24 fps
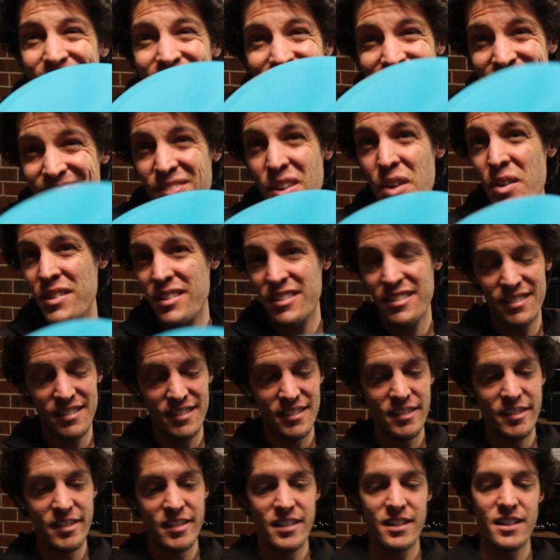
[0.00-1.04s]
I'm not
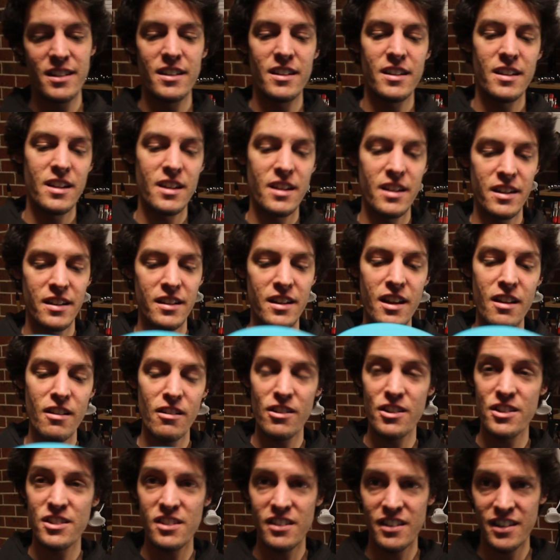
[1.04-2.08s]
an
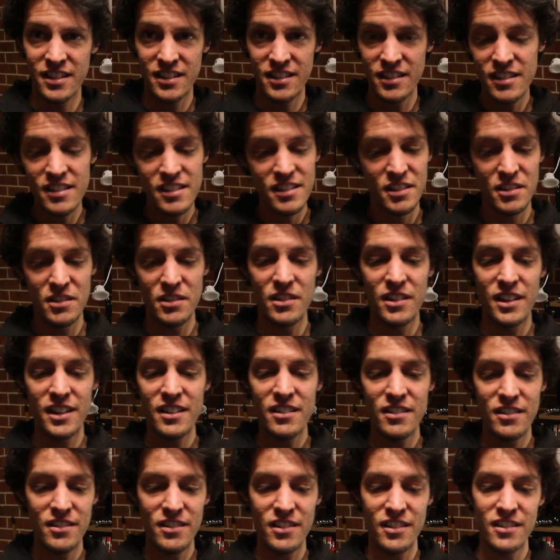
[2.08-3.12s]
aero scientist, so I
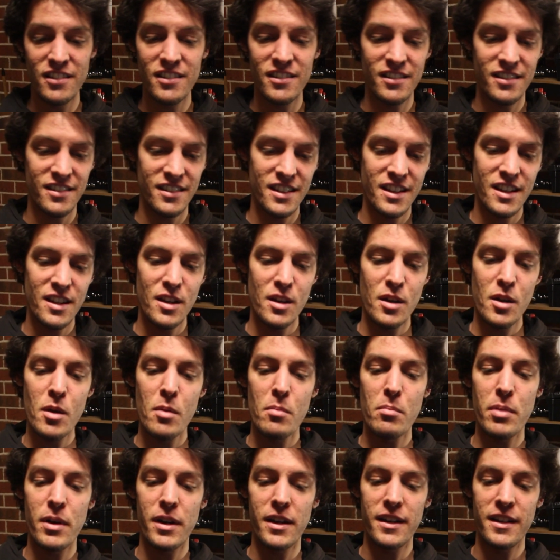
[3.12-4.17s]
don't know.
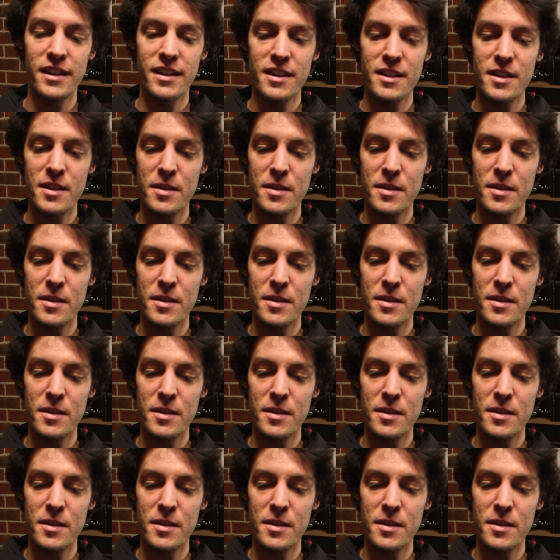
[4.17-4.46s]
But